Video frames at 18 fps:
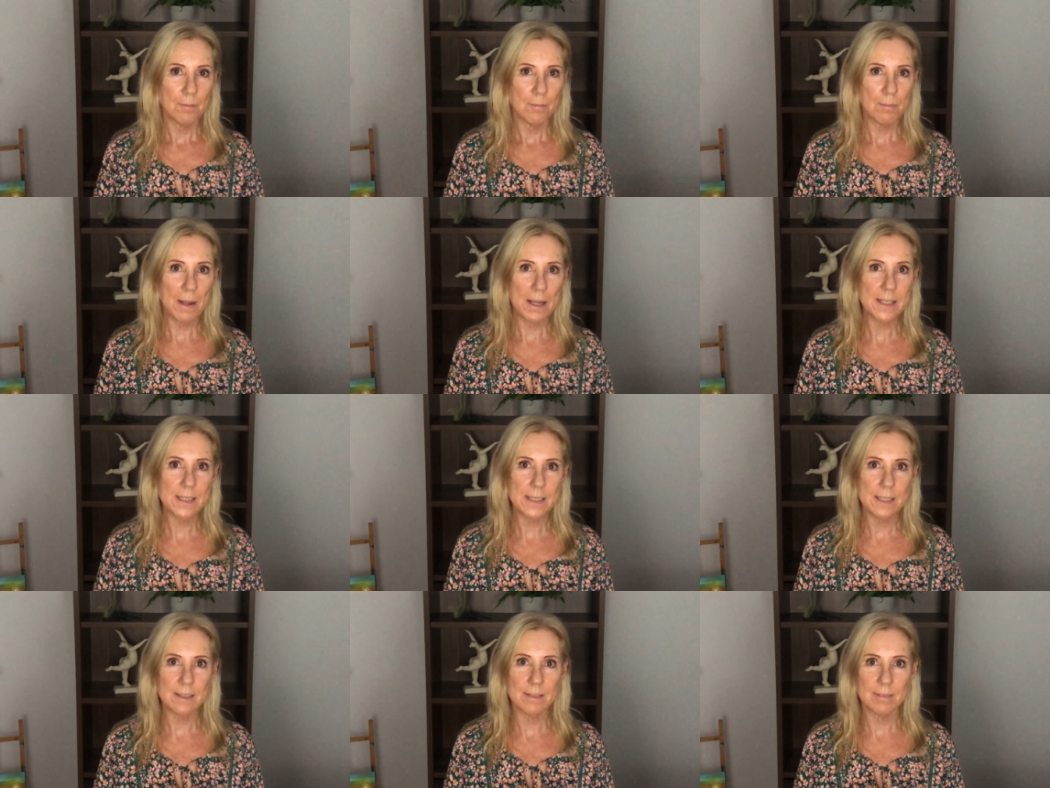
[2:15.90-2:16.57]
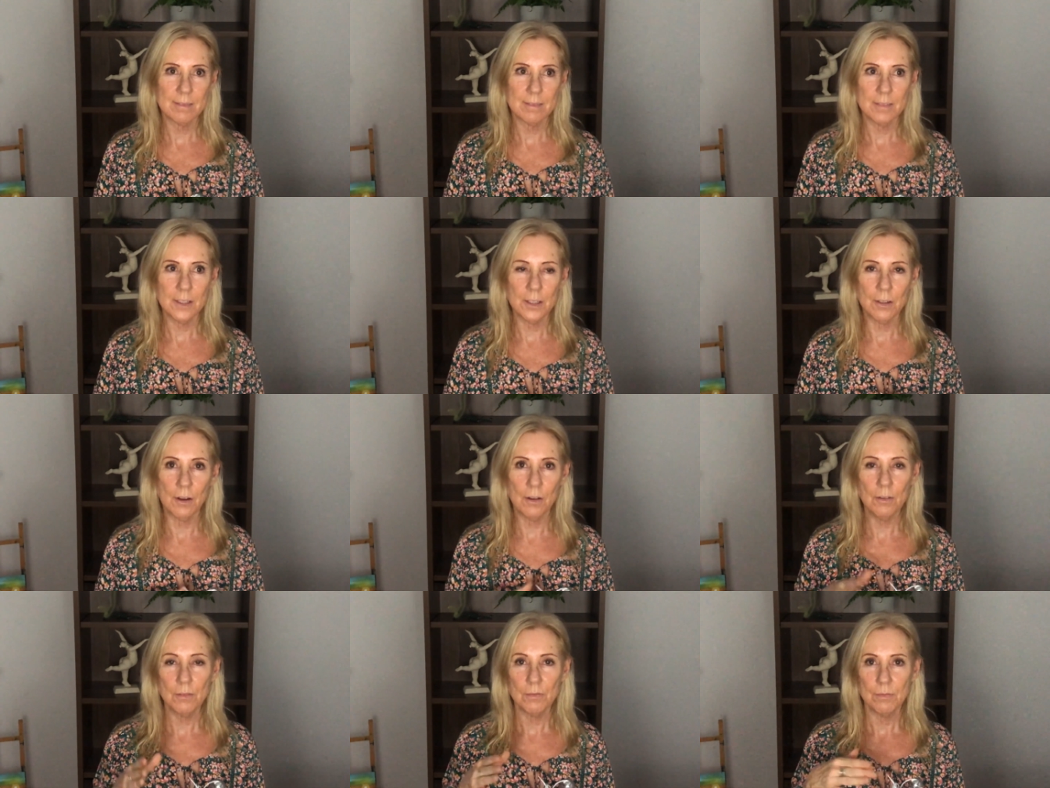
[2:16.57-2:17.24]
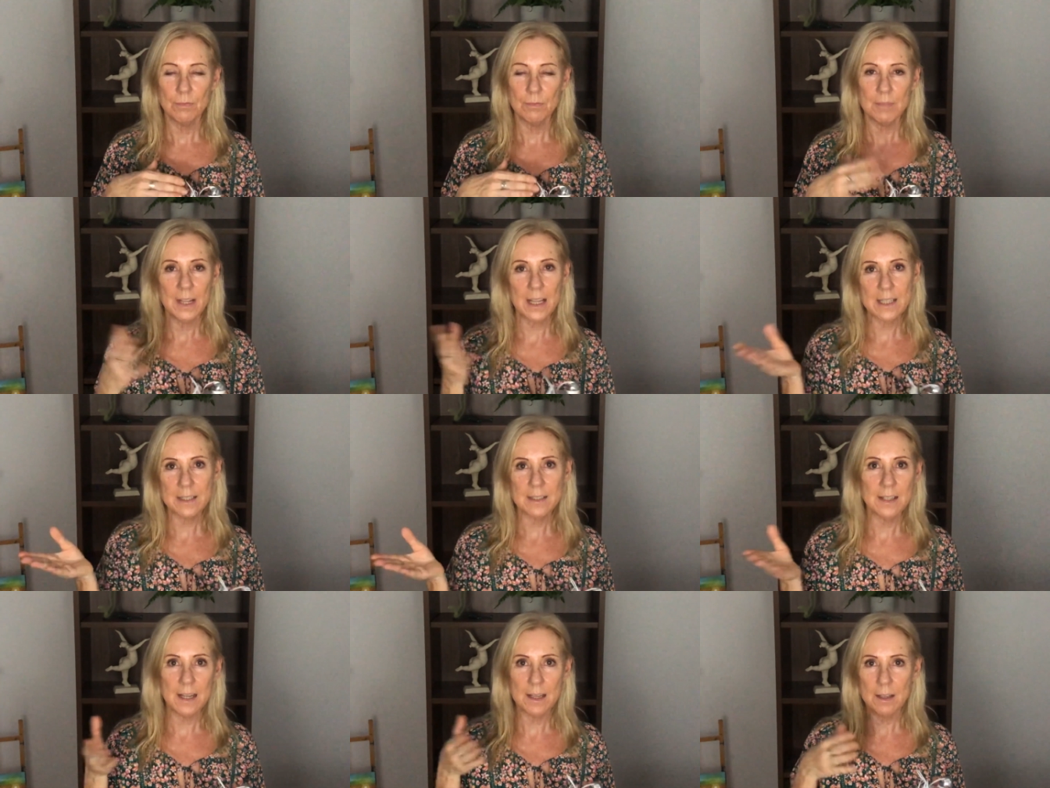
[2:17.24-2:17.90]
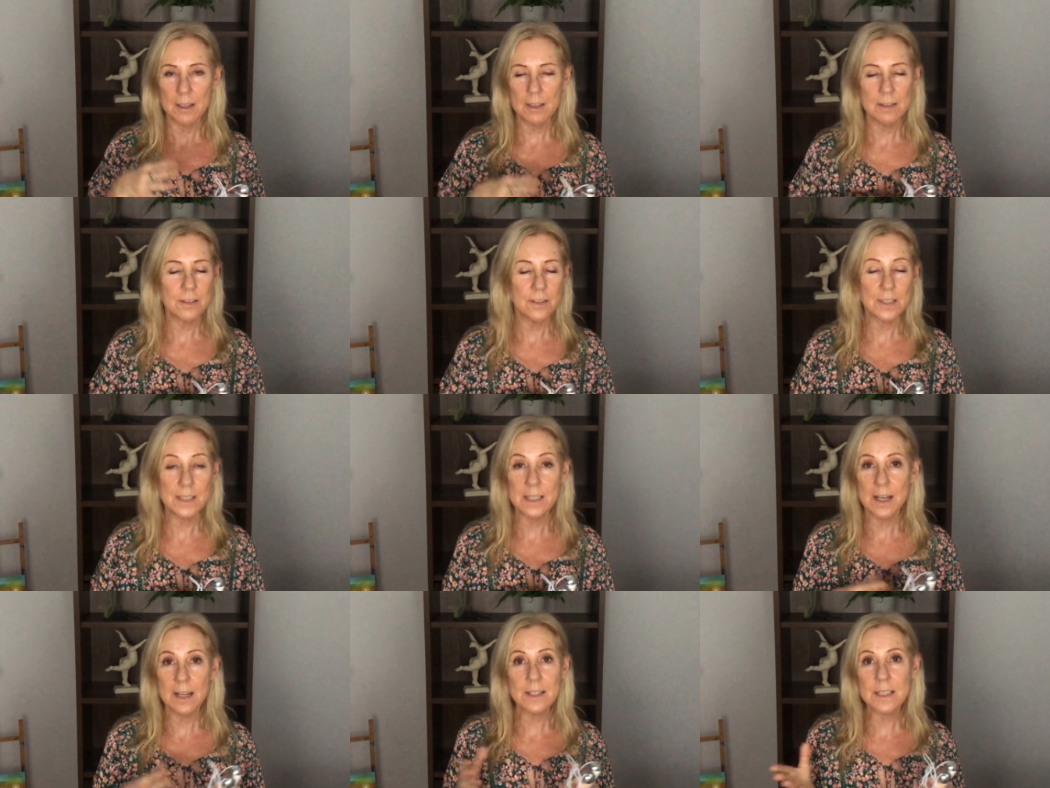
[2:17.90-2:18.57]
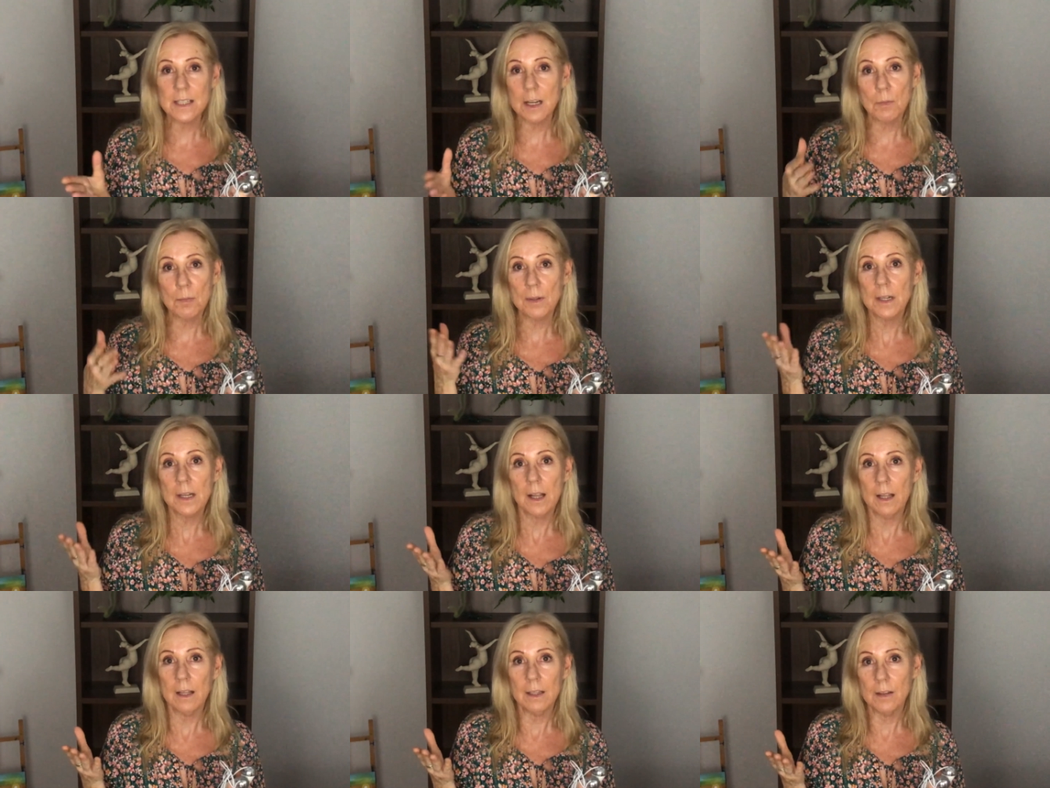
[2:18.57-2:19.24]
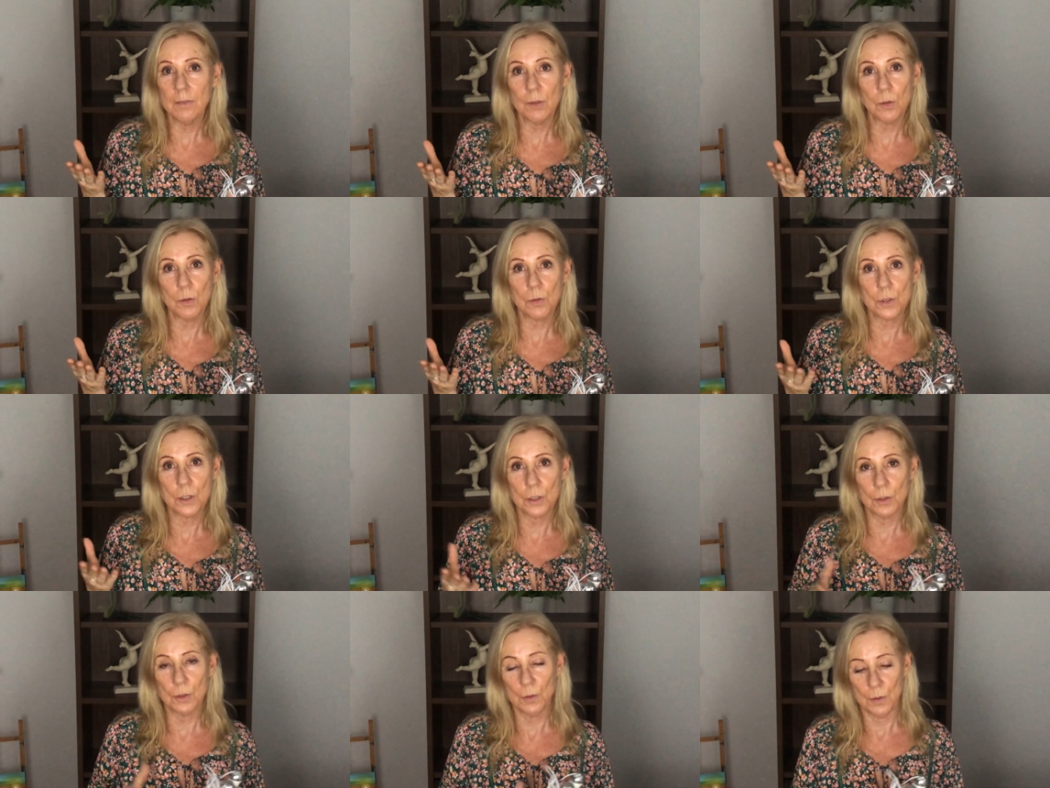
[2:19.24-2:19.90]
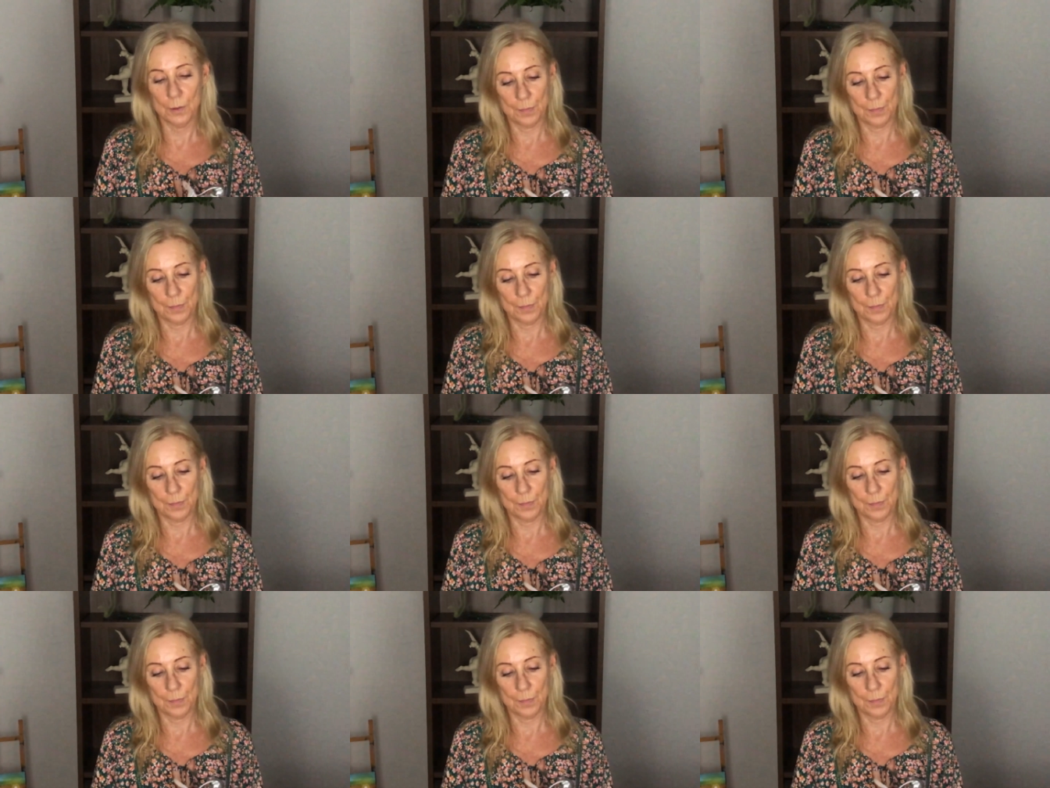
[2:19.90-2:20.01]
Makes it, it just takes it up a level or two.